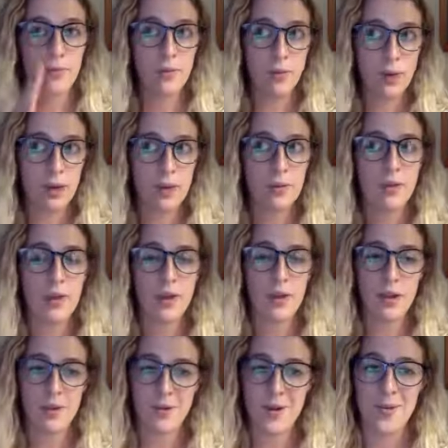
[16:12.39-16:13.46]
really, really
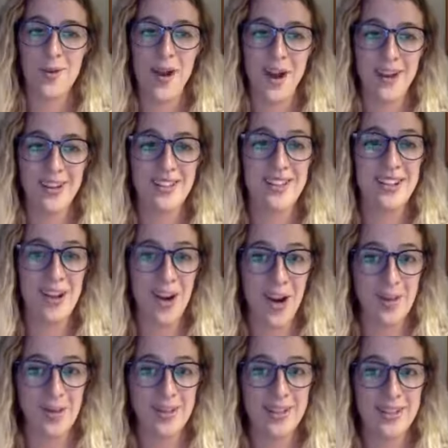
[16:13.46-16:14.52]
good for product and
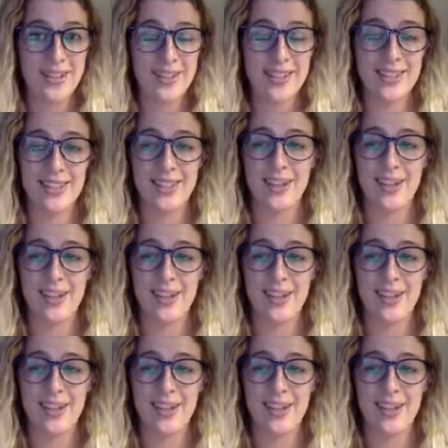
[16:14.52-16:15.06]
commerce,